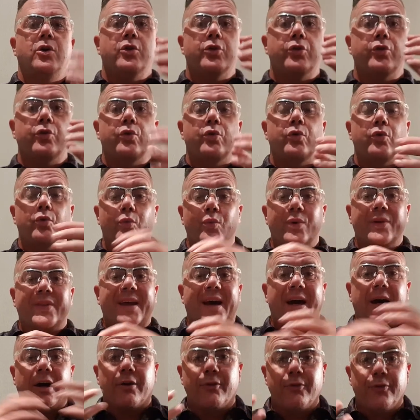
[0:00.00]
through
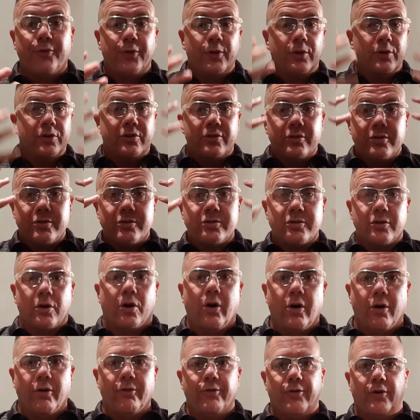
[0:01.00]
without filters
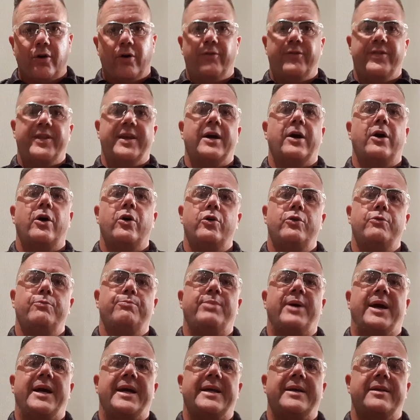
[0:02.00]
of, of their own
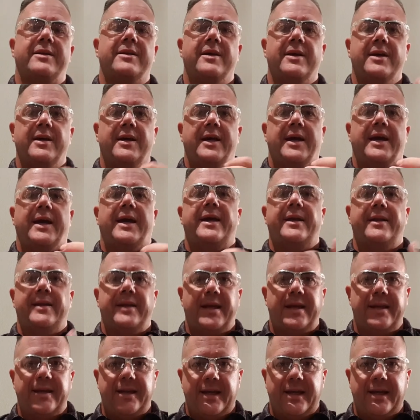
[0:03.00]
pain and, and